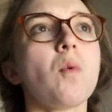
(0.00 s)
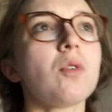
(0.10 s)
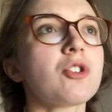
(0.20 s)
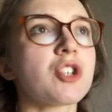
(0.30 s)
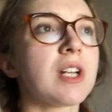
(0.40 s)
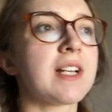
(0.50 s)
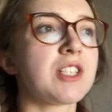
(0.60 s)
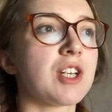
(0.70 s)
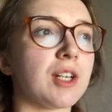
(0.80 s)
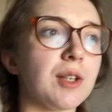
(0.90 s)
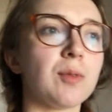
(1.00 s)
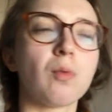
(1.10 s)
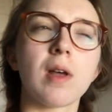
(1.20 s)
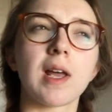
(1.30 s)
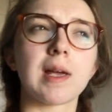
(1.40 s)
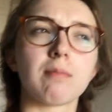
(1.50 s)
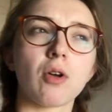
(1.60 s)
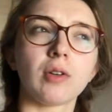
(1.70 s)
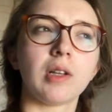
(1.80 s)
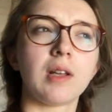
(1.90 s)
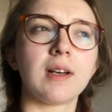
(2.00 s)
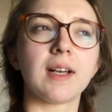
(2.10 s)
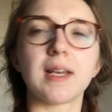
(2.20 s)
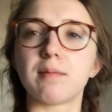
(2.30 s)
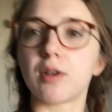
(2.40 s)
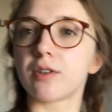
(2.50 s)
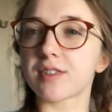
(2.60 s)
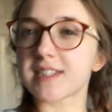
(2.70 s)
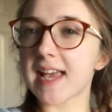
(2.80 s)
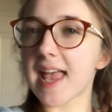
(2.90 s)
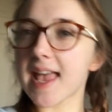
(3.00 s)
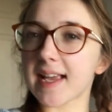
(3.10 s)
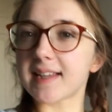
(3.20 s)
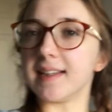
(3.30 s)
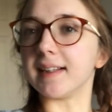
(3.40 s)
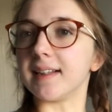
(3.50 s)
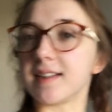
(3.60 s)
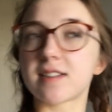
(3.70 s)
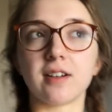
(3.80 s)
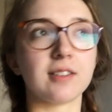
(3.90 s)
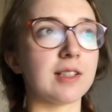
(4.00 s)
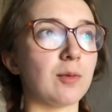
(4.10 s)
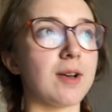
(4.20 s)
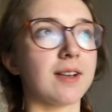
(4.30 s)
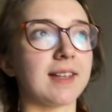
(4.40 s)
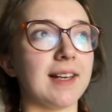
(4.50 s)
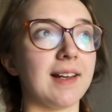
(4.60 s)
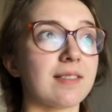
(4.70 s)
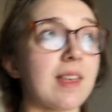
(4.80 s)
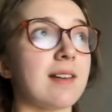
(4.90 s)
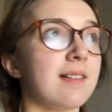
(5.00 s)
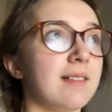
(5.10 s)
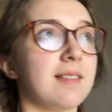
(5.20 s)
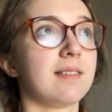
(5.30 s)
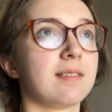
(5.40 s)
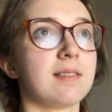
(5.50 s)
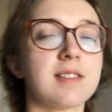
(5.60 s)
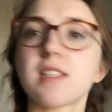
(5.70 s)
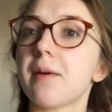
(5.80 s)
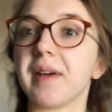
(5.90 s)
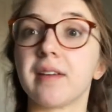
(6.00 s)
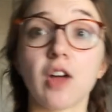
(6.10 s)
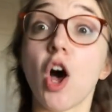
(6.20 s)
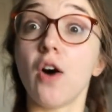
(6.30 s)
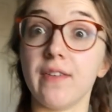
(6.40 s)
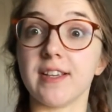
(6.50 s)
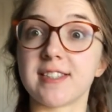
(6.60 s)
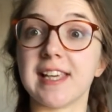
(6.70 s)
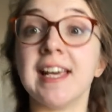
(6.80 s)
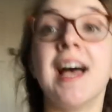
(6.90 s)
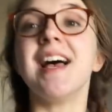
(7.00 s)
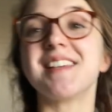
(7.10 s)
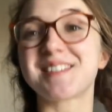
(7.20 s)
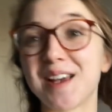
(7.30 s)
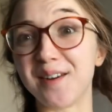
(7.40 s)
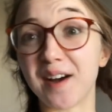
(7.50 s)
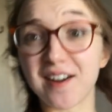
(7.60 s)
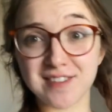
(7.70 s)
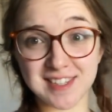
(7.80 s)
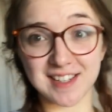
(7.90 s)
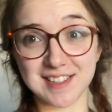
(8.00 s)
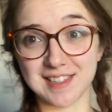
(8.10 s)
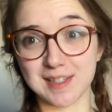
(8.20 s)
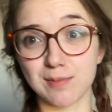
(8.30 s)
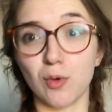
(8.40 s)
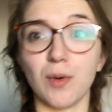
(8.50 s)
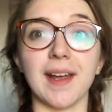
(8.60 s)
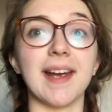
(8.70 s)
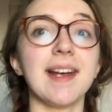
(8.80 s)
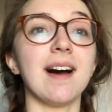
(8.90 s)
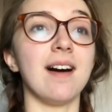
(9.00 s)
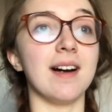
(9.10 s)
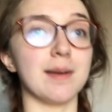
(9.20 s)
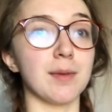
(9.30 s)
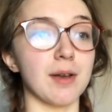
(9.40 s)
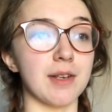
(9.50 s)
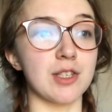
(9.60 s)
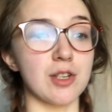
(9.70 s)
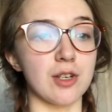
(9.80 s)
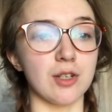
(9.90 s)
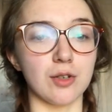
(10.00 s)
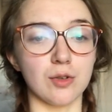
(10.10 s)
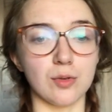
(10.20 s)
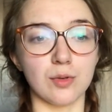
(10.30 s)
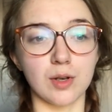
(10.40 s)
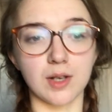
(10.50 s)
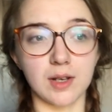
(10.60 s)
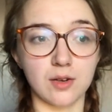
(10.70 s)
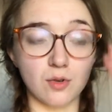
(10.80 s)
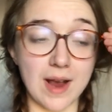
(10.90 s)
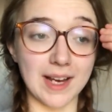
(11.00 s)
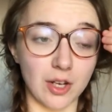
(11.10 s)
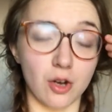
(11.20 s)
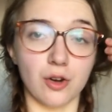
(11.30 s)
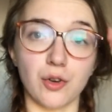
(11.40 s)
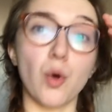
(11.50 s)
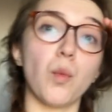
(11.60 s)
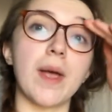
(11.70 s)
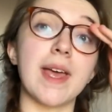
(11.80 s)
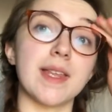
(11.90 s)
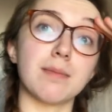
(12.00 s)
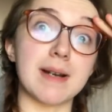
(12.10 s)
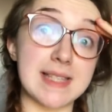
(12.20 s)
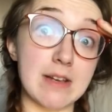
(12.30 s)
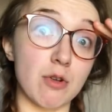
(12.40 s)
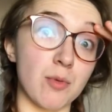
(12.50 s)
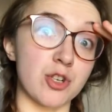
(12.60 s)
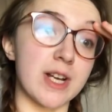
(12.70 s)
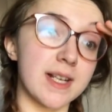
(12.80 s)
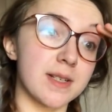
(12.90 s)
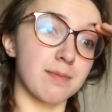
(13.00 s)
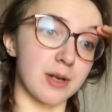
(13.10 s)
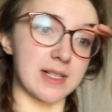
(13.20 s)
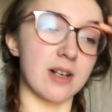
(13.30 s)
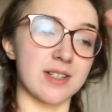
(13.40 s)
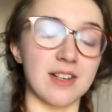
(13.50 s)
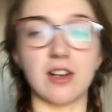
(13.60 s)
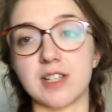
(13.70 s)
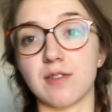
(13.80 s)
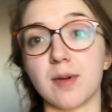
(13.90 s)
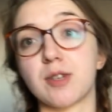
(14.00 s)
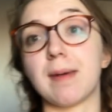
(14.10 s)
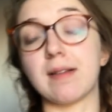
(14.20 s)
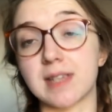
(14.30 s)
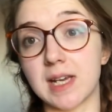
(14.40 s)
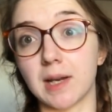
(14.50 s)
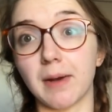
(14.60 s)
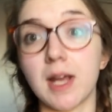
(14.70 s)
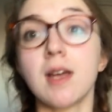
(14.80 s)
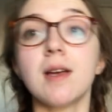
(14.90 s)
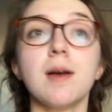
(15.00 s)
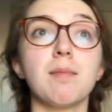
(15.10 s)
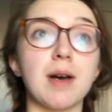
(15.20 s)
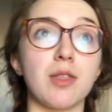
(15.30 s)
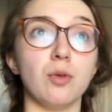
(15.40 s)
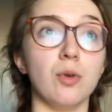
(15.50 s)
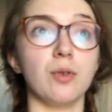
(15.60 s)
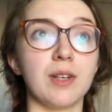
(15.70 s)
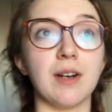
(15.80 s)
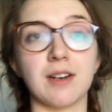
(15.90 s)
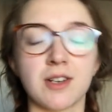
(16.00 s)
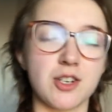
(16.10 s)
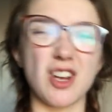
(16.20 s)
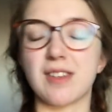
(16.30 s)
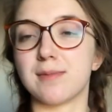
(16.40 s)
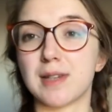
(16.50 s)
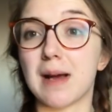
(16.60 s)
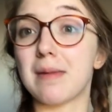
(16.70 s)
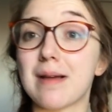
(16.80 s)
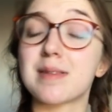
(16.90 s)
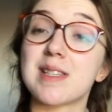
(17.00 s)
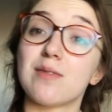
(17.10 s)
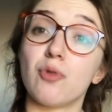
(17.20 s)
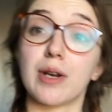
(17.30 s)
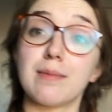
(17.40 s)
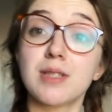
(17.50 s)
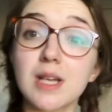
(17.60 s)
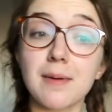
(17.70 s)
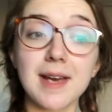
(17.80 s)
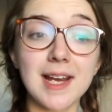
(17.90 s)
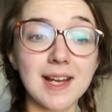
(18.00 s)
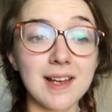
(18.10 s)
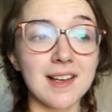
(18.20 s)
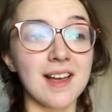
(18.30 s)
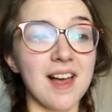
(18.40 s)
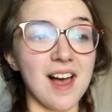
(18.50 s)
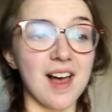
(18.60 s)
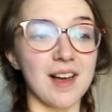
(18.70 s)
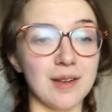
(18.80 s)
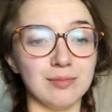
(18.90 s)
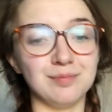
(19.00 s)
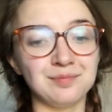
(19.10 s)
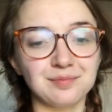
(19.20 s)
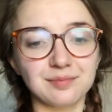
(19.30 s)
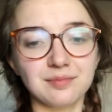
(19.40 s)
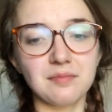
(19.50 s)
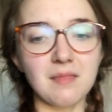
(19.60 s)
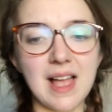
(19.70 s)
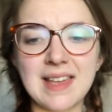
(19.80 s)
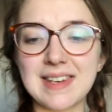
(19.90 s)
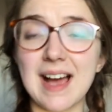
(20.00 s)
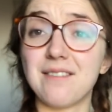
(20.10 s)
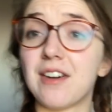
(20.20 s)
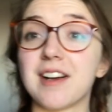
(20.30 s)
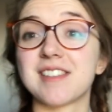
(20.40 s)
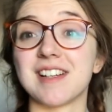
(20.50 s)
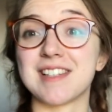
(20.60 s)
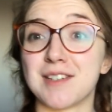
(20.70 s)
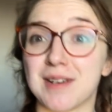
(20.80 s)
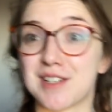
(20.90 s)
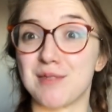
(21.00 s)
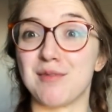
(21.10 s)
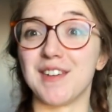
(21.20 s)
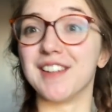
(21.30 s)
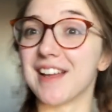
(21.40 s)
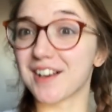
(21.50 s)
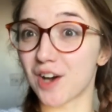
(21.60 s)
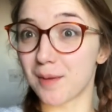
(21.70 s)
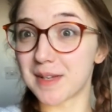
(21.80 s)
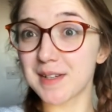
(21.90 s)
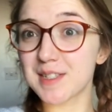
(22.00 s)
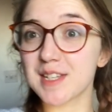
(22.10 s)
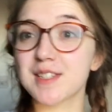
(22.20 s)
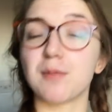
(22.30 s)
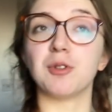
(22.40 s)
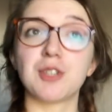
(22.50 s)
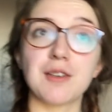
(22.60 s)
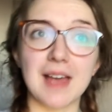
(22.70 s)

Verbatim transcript: what shall I do while I'm online but not technically starting work yet? sewing, obviously. So I've decided this morning I am going to crack on with my secret project because I can't tell you guys very much about it anyway but I thought you know I can show you some time lapses of what I'm doing um, and yeah I'm very excited to actually reveal that garment so we'll do